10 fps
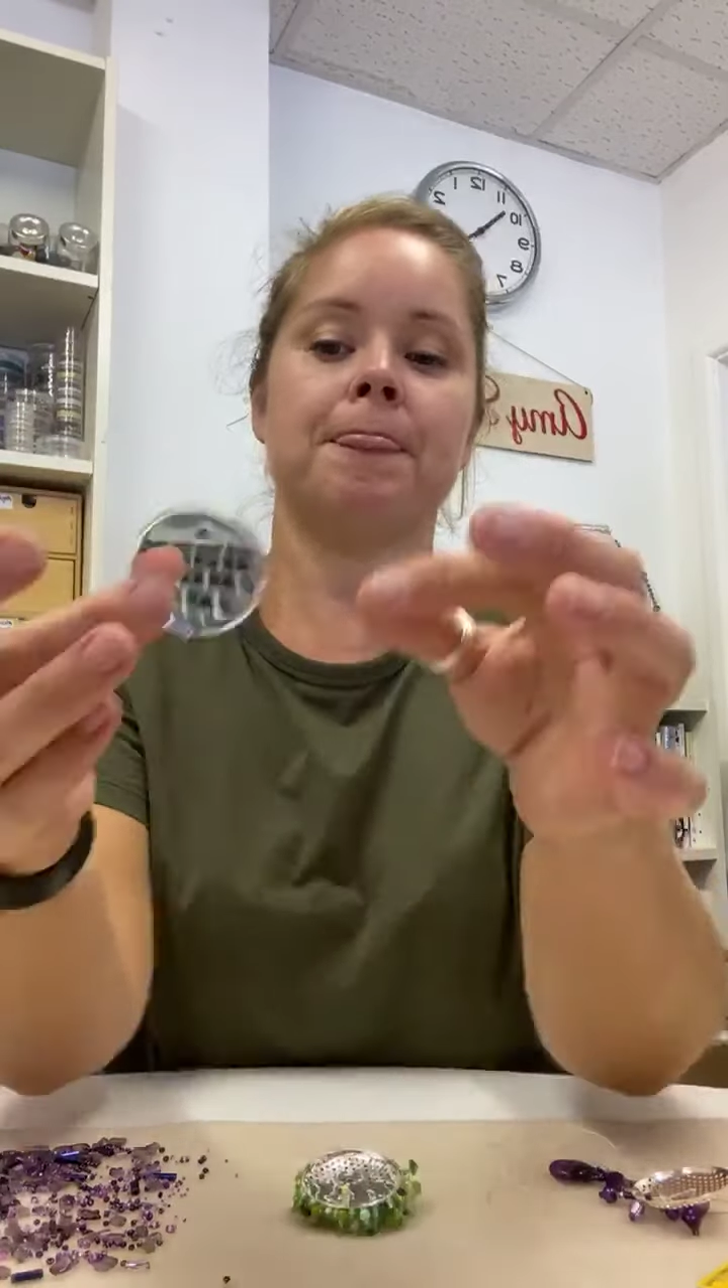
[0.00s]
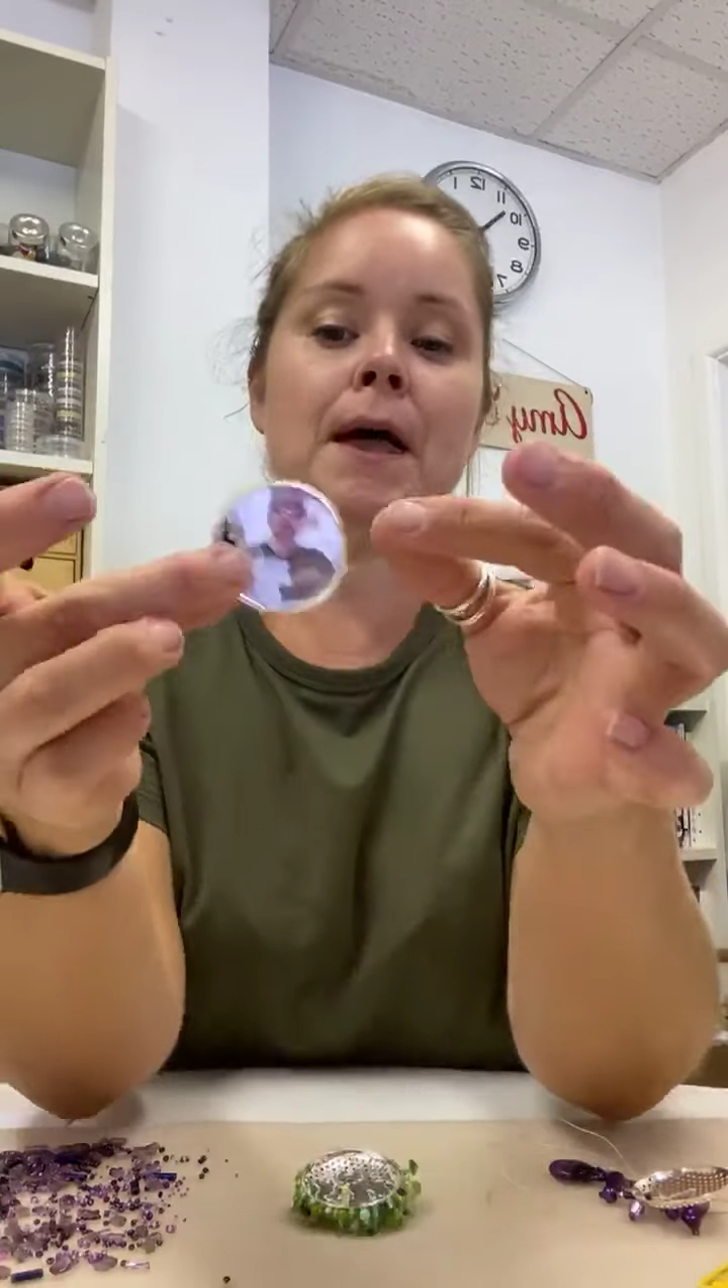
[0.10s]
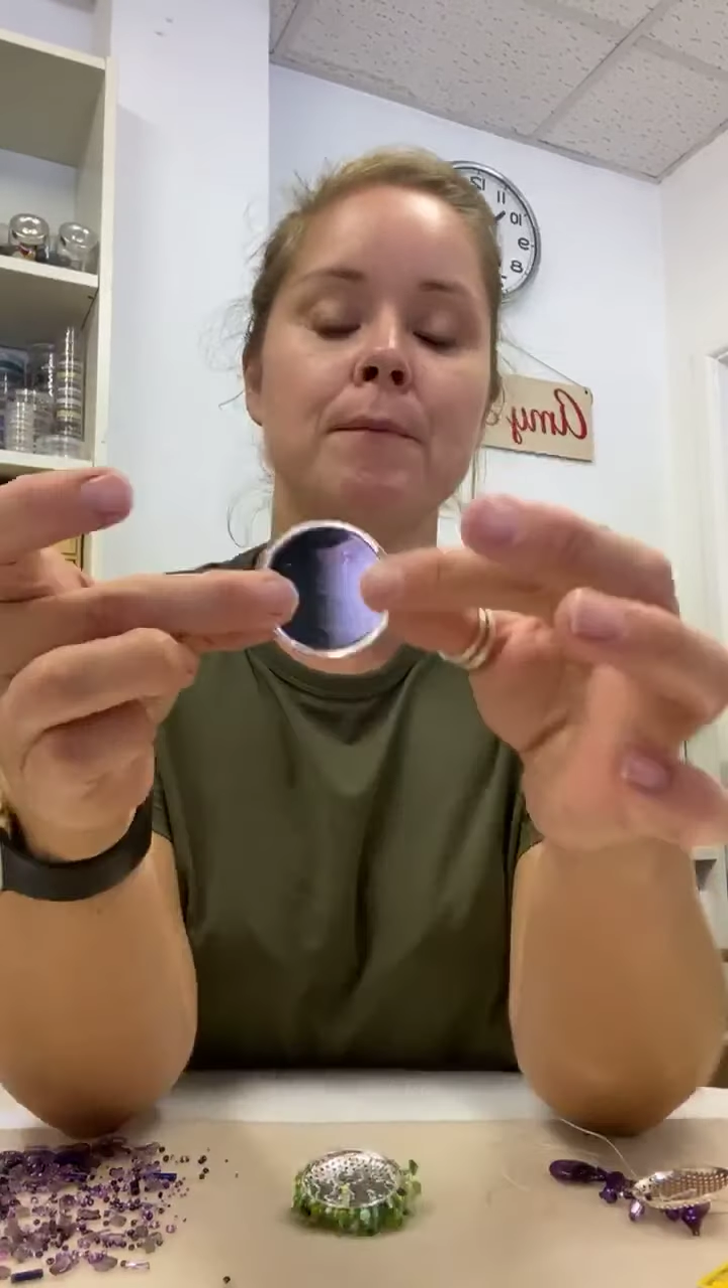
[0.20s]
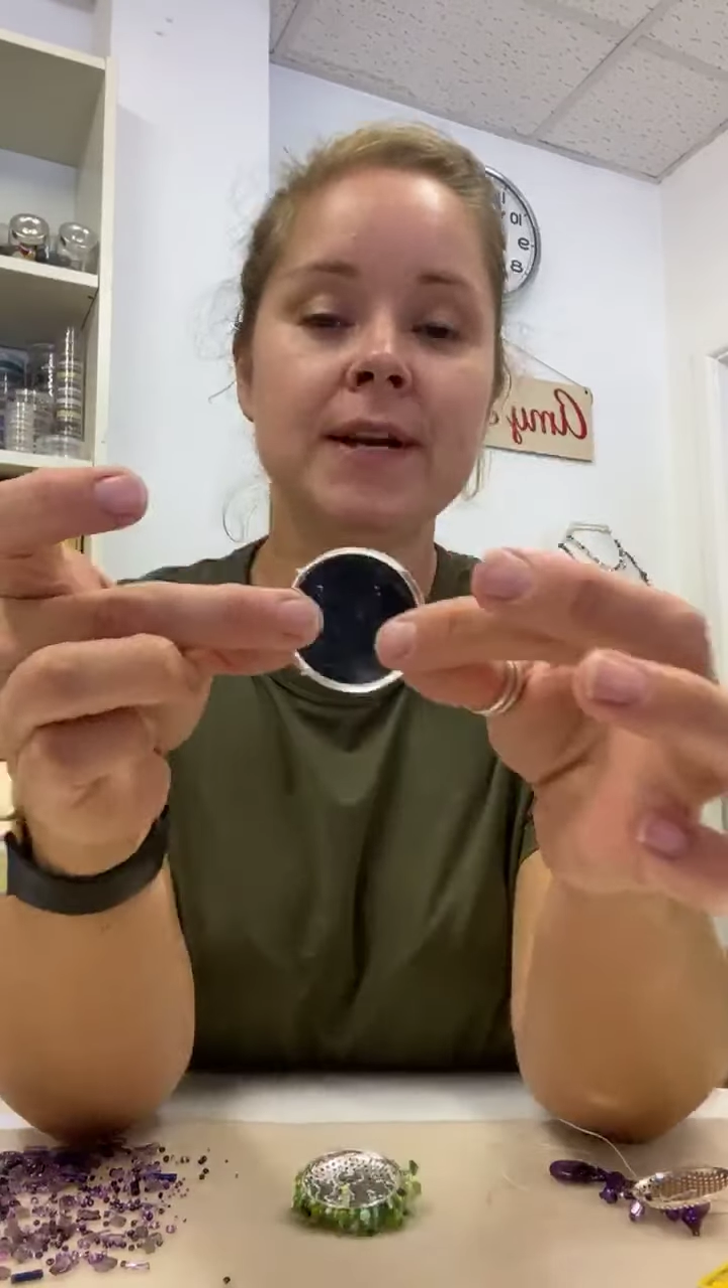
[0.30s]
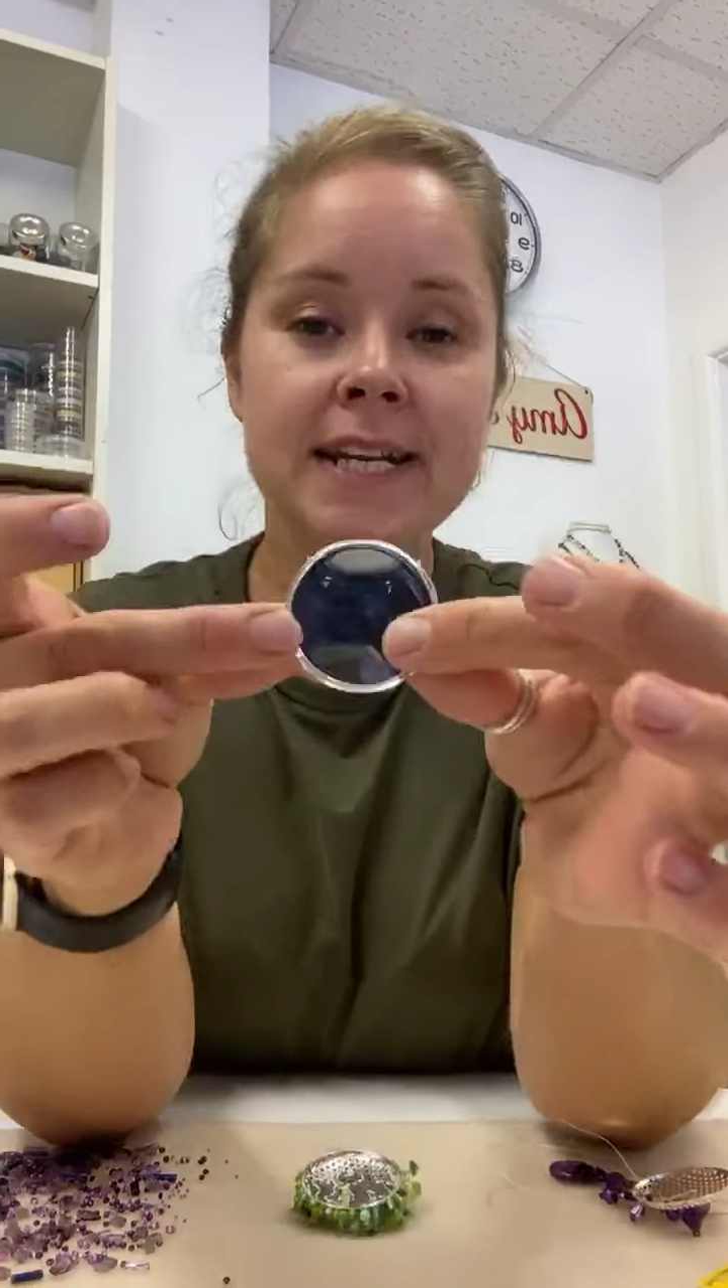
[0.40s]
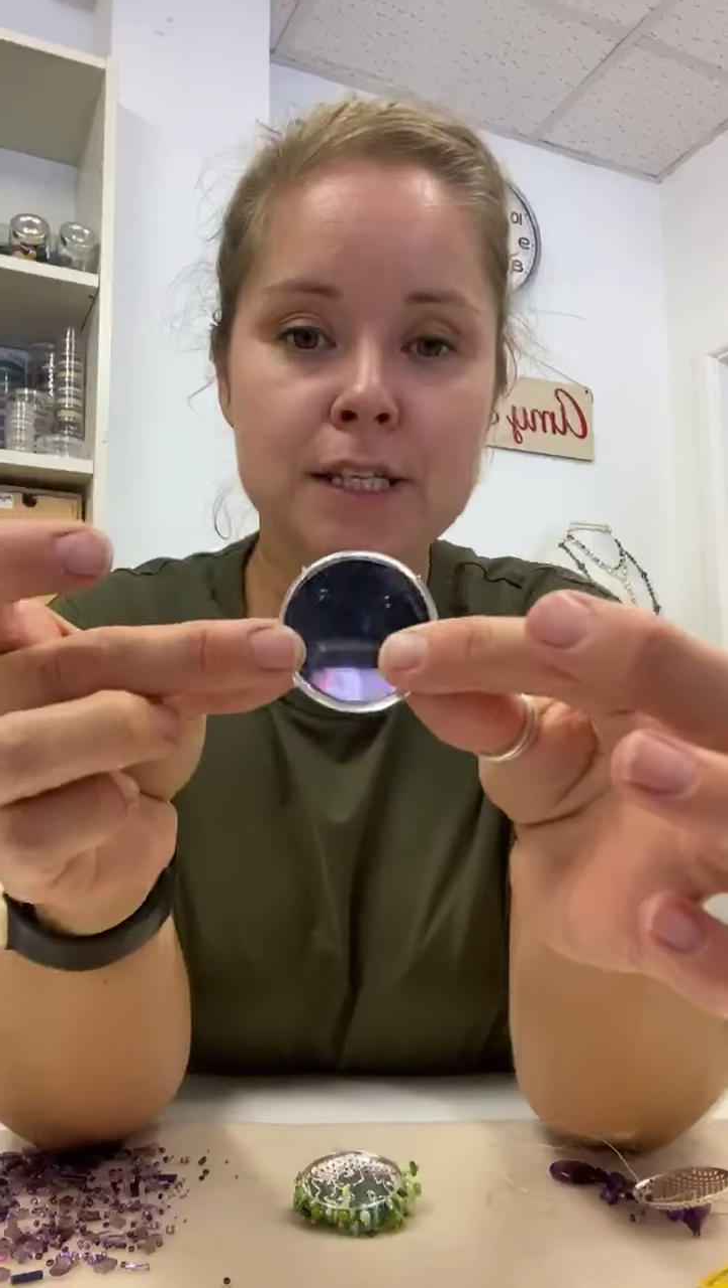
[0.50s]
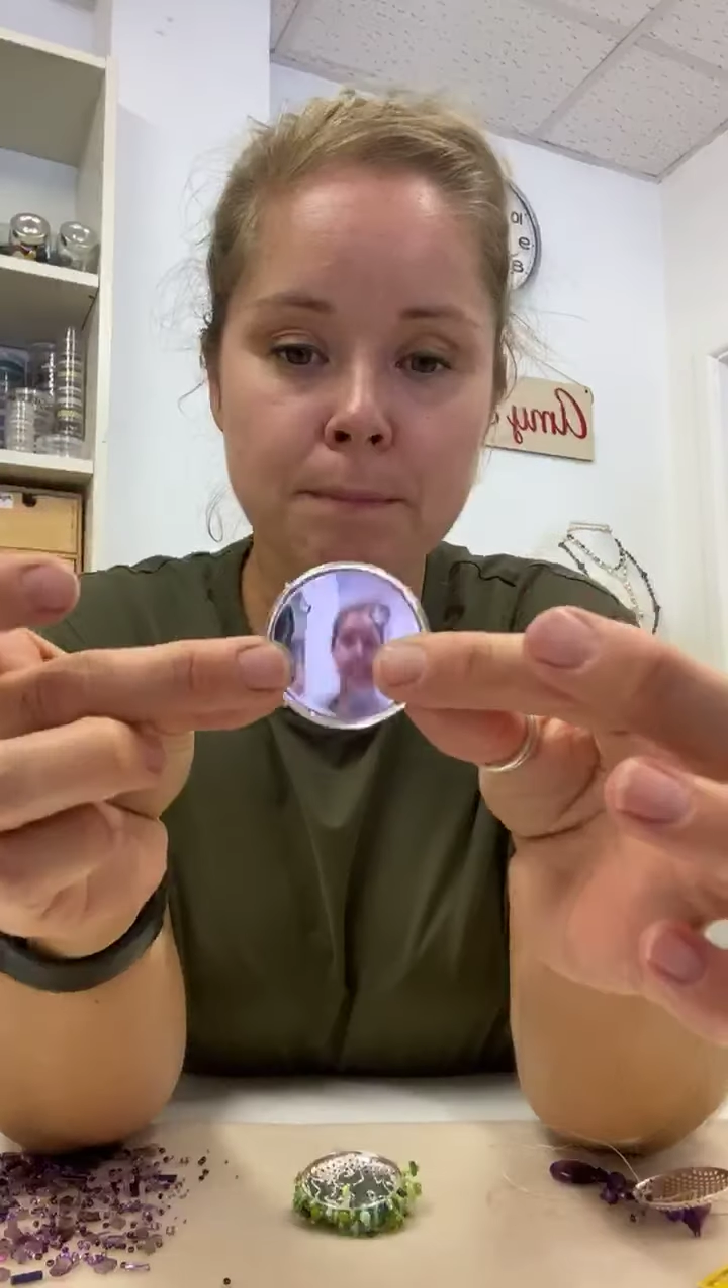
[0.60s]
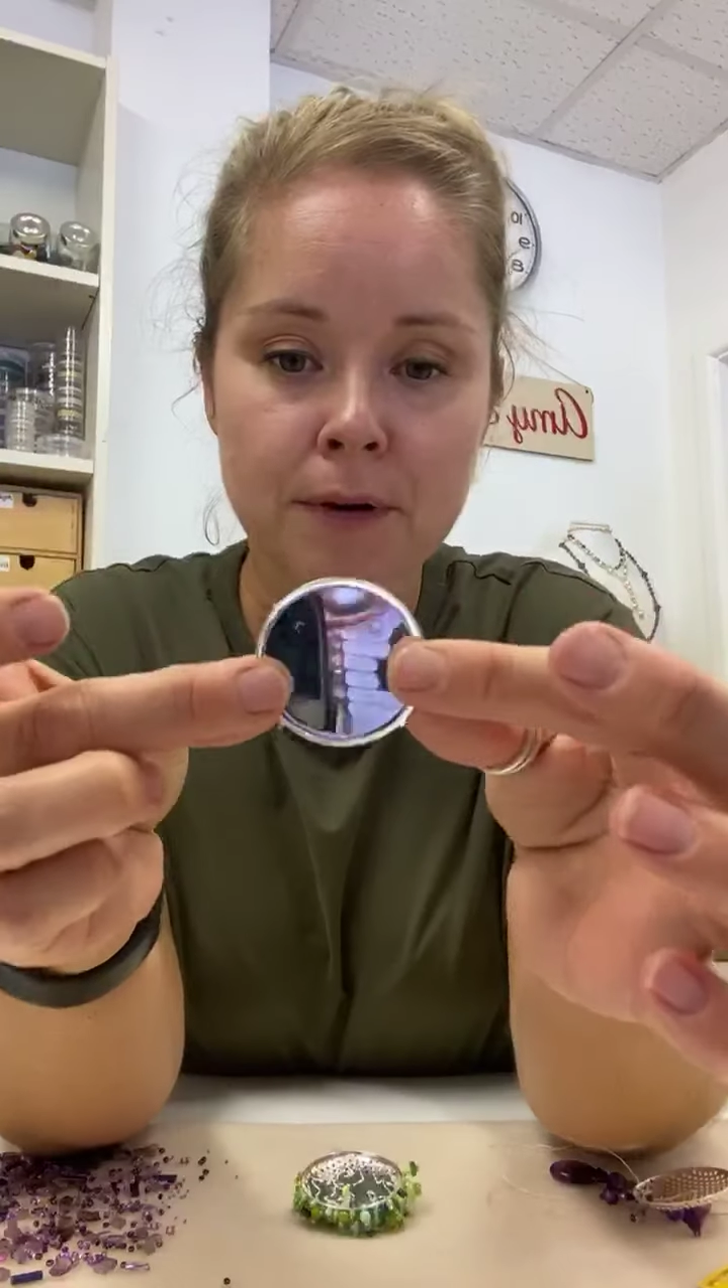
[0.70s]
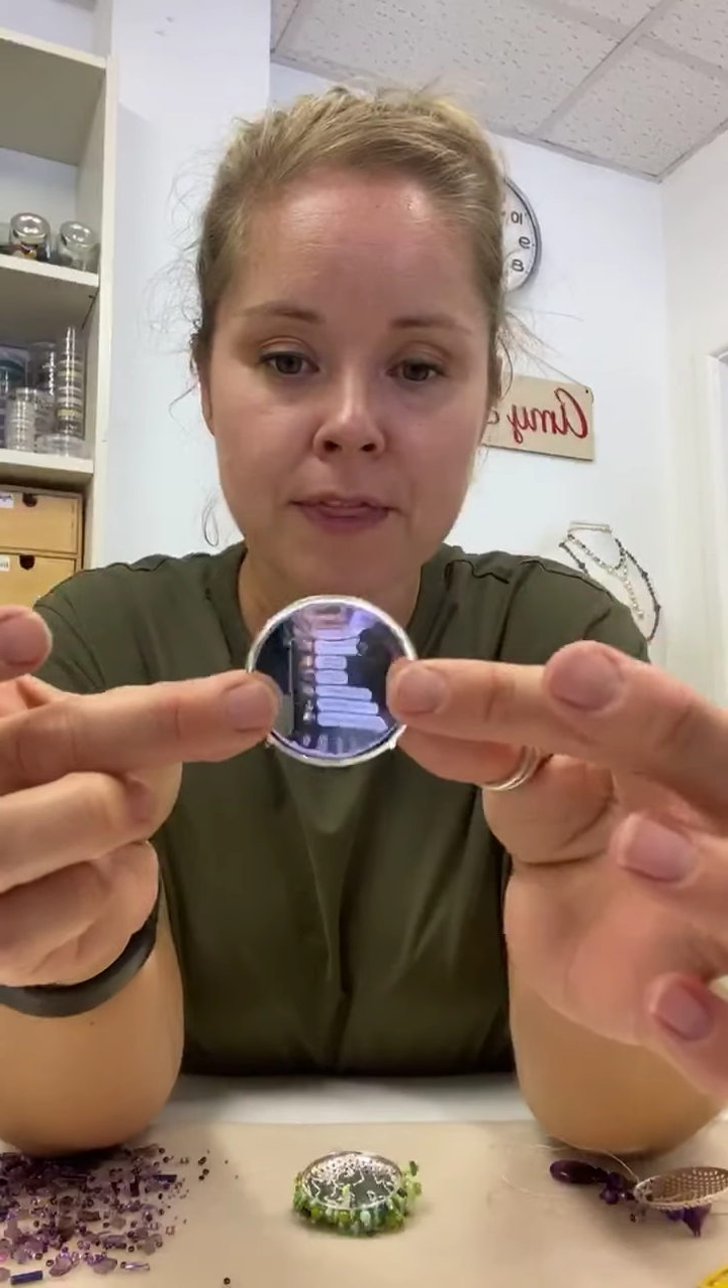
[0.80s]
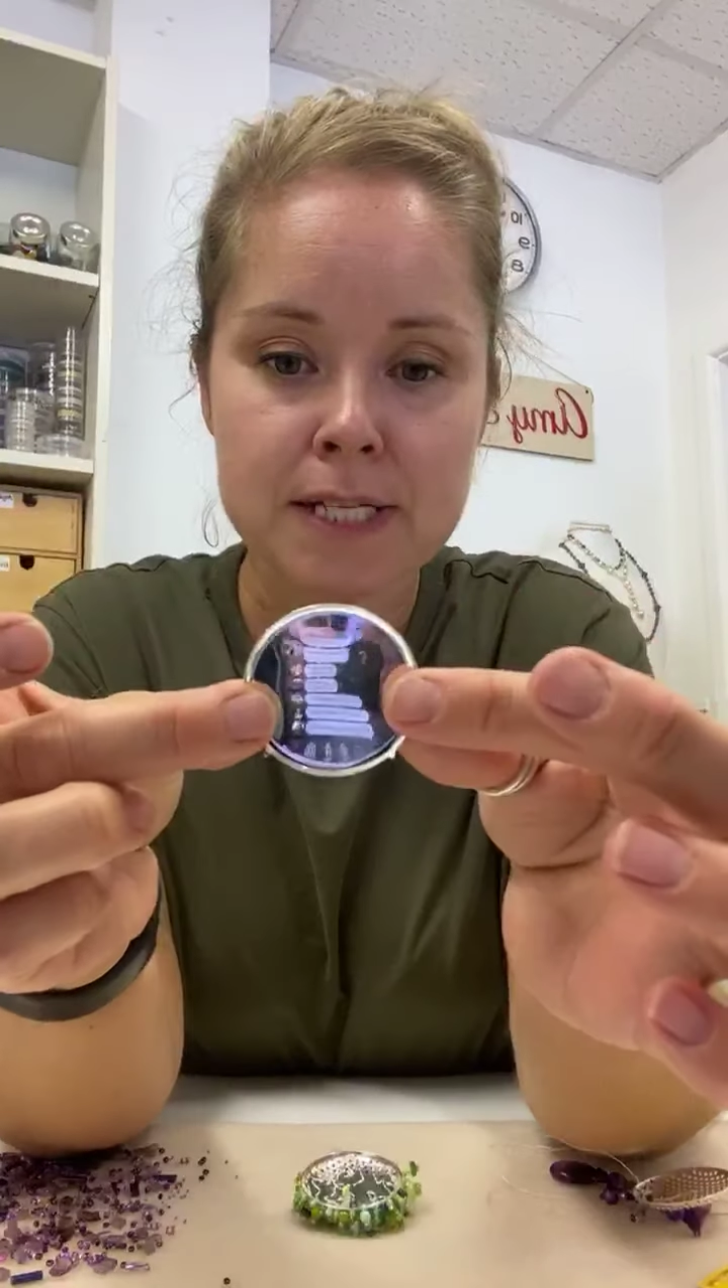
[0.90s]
then we need to put